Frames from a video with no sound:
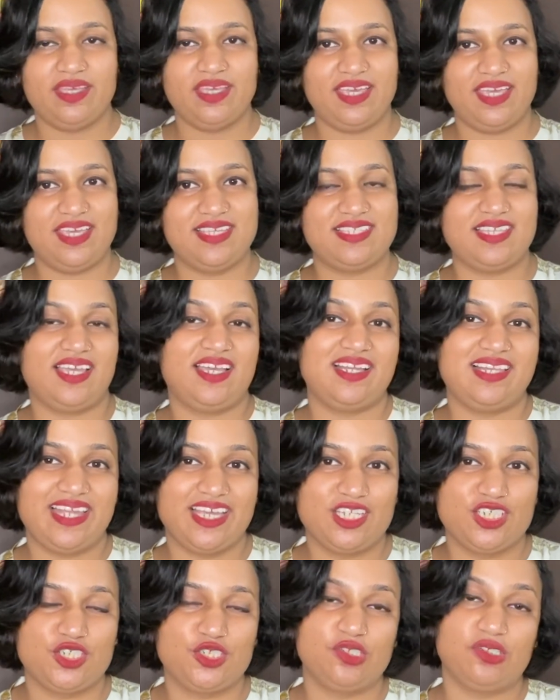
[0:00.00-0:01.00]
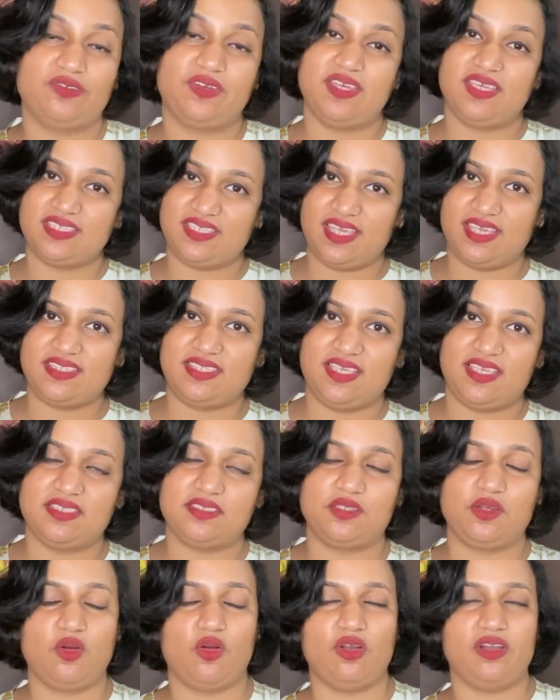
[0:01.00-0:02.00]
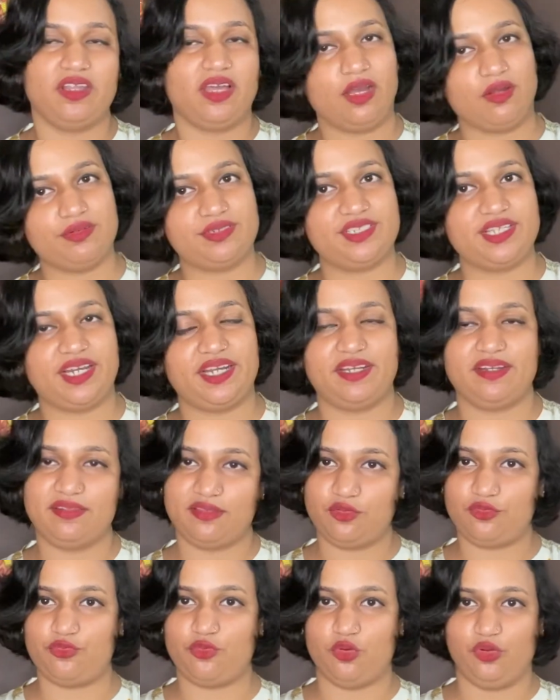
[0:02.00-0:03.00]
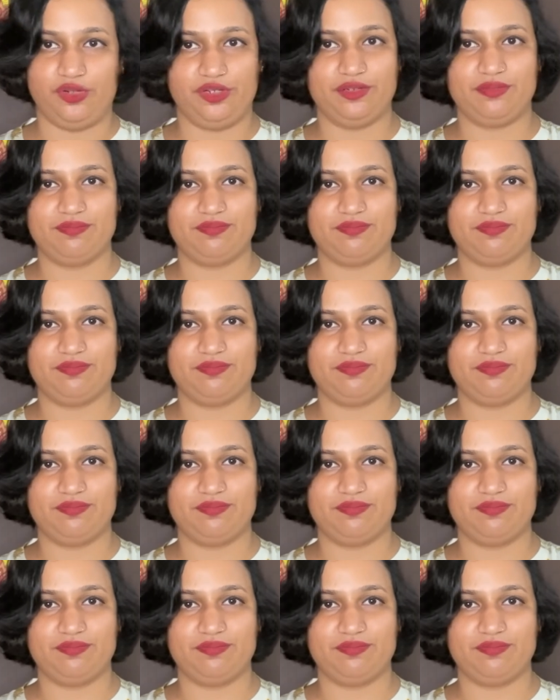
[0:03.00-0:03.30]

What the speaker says: is a collection of his essays called Outside the Fold.